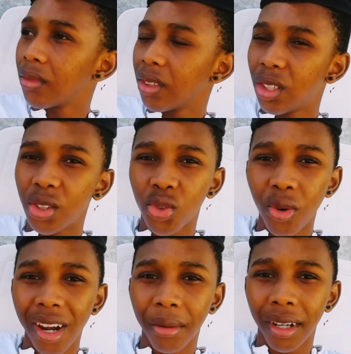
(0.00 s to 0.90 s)
it's a
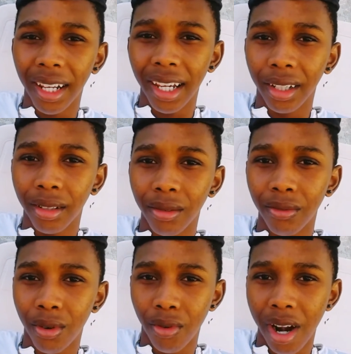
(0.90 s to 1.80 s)
track, man, like
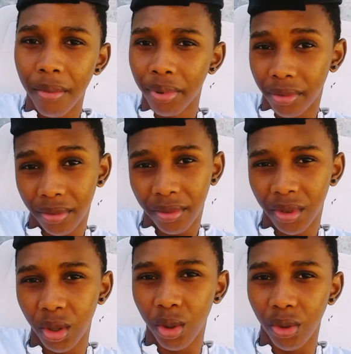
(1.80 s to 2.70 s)
for rap,
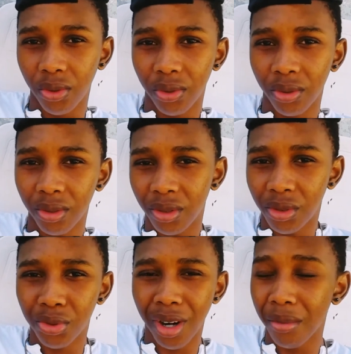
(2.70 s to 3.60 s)
sort of
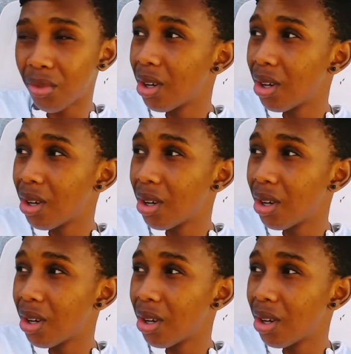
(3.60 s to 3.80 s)
trap.